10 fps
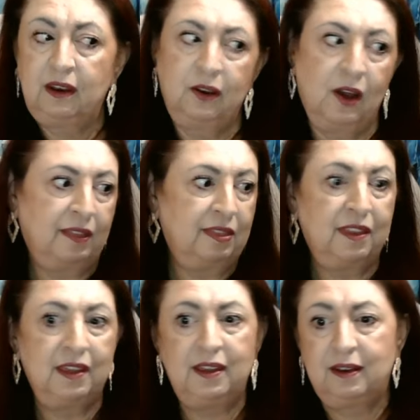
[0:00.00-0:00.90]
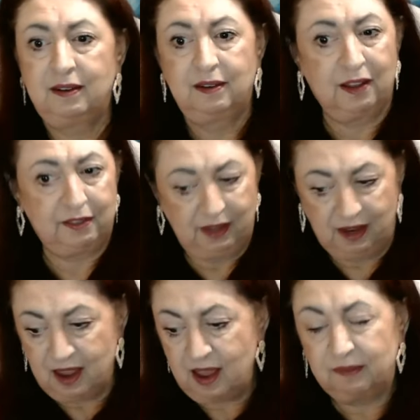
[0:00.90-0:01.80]
not the
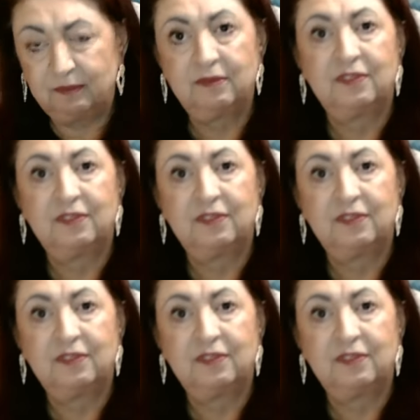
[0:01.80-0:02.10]
guy